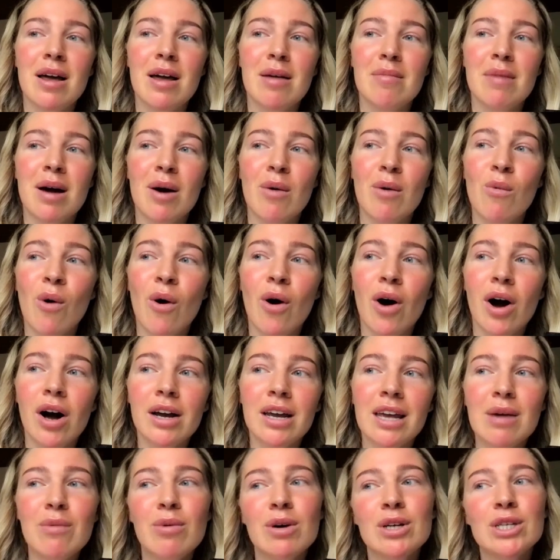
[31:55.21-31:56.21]
in my walk,
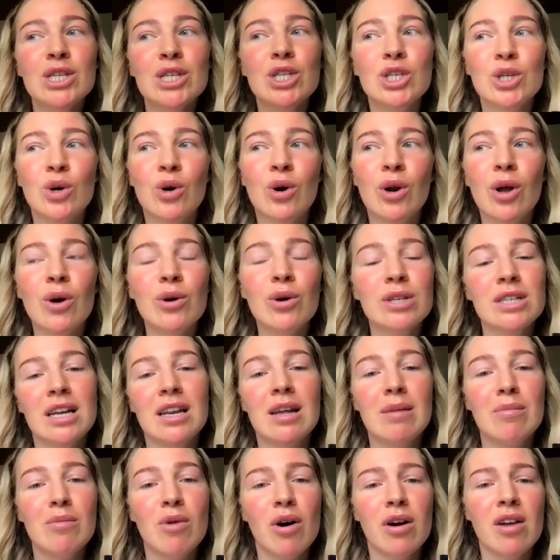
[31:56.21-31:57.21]
he wasn't so close
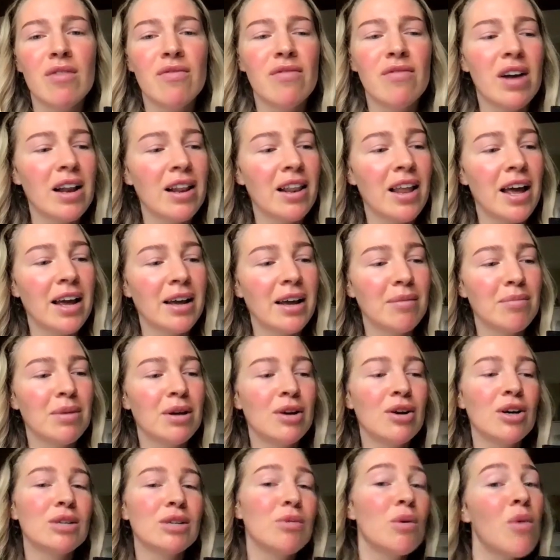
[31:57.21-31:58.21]
anymore, and I felt like,
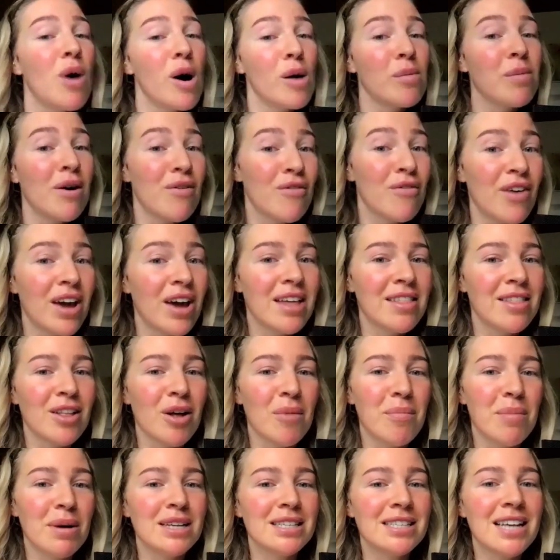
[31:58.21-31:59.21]
because we walk by faith and
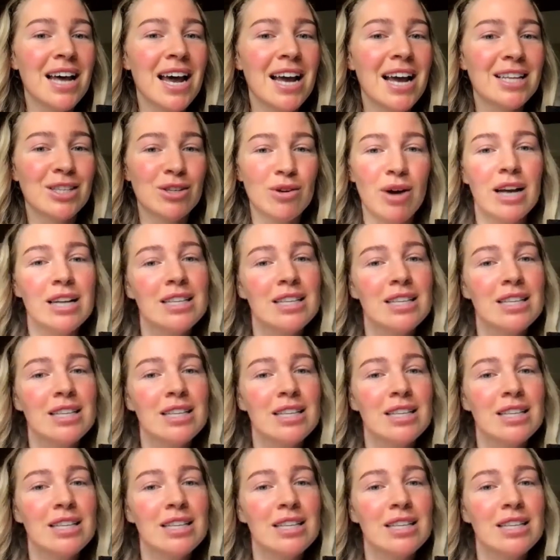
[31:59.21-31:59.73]
not by sight, so I